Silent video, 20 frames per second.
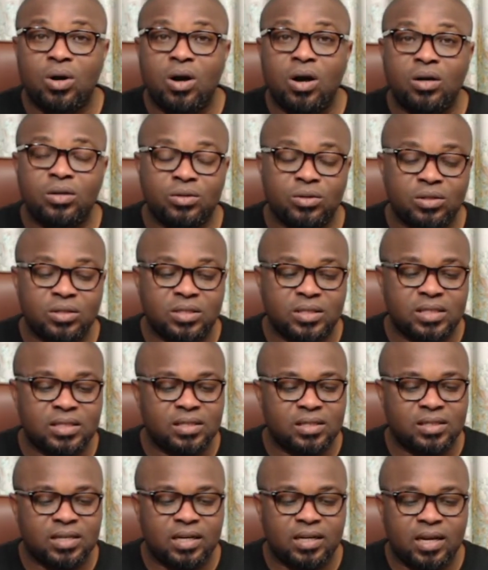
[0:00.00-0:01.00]
all those
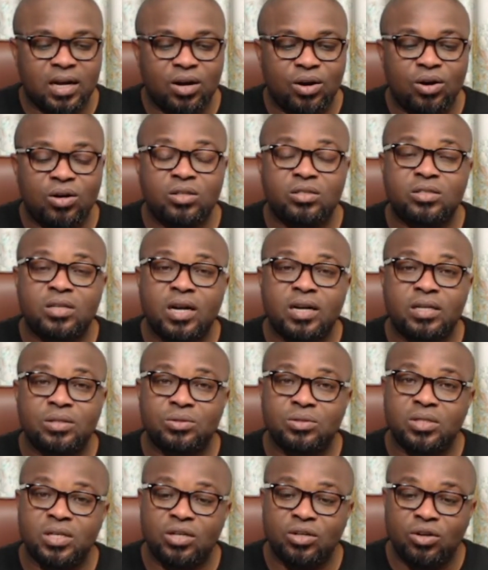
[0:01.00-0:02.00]
things that are contrary
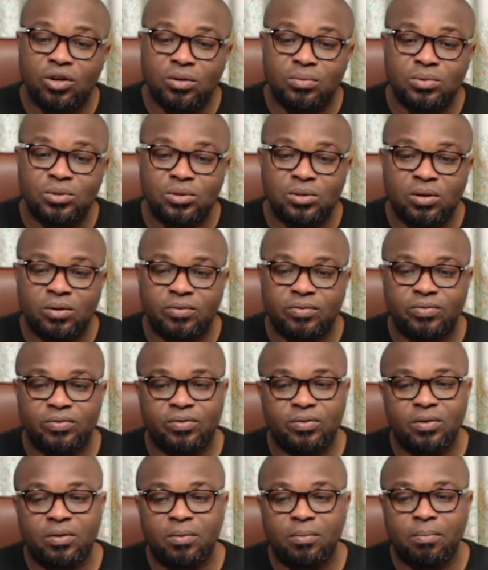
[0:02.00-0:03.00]
to the norms of
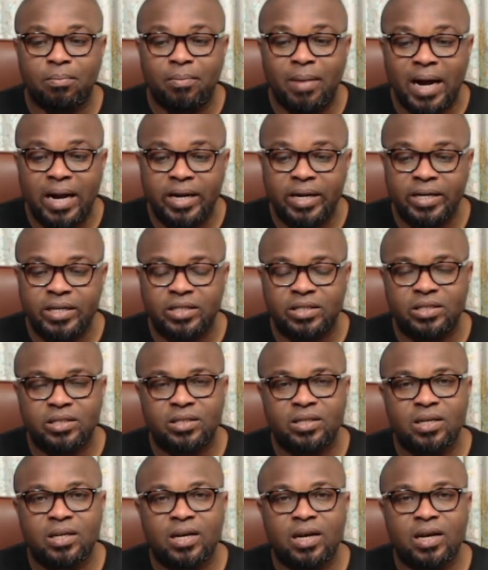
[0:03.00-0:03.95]
marriage,